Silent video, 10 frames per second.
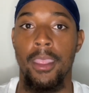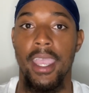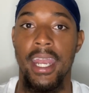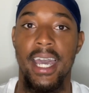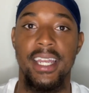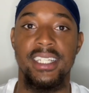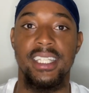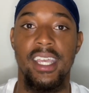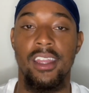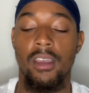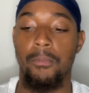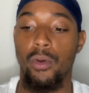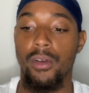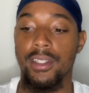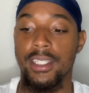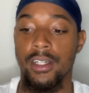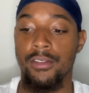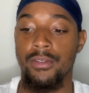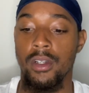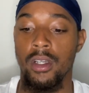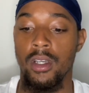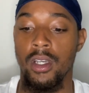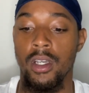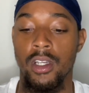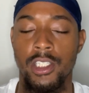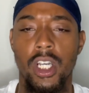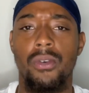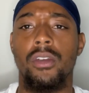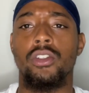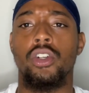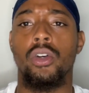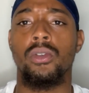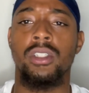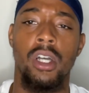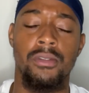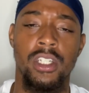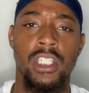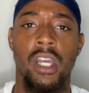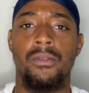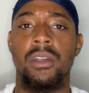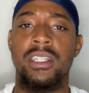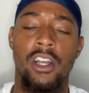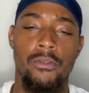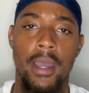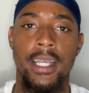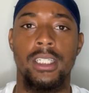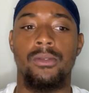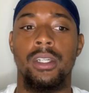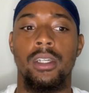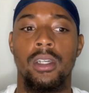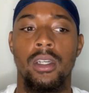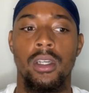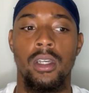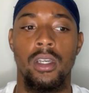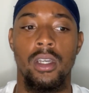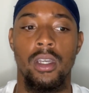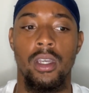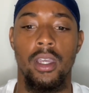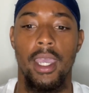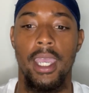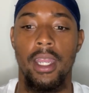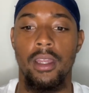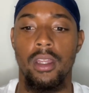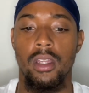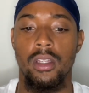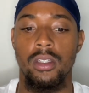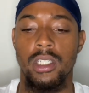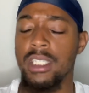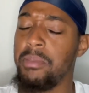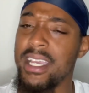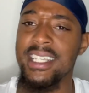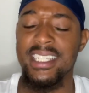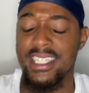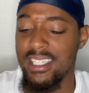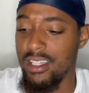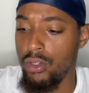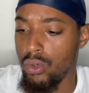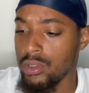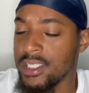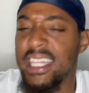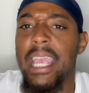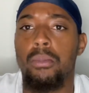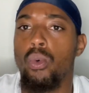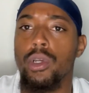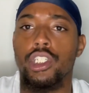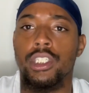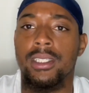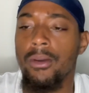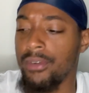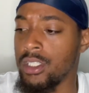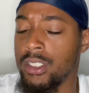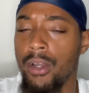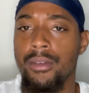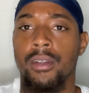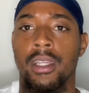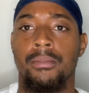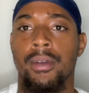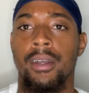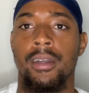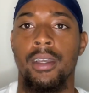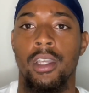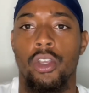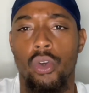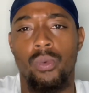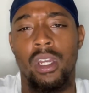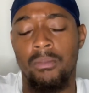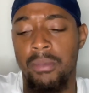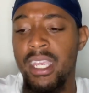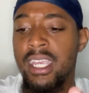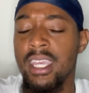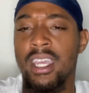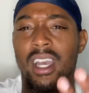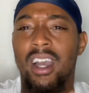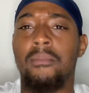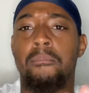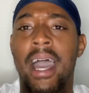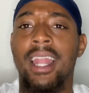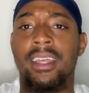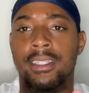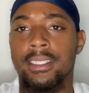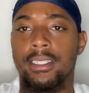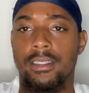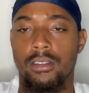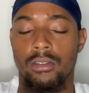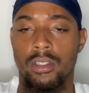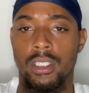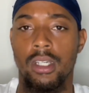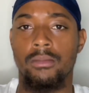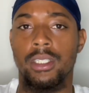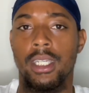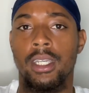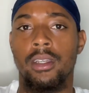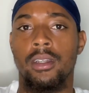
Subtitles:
And I understand the importance of self-control, self-discovery, self-mastery, and just being, stable with yourself internally, bro. You don't want to be unbalanced. You understand what I'm saying?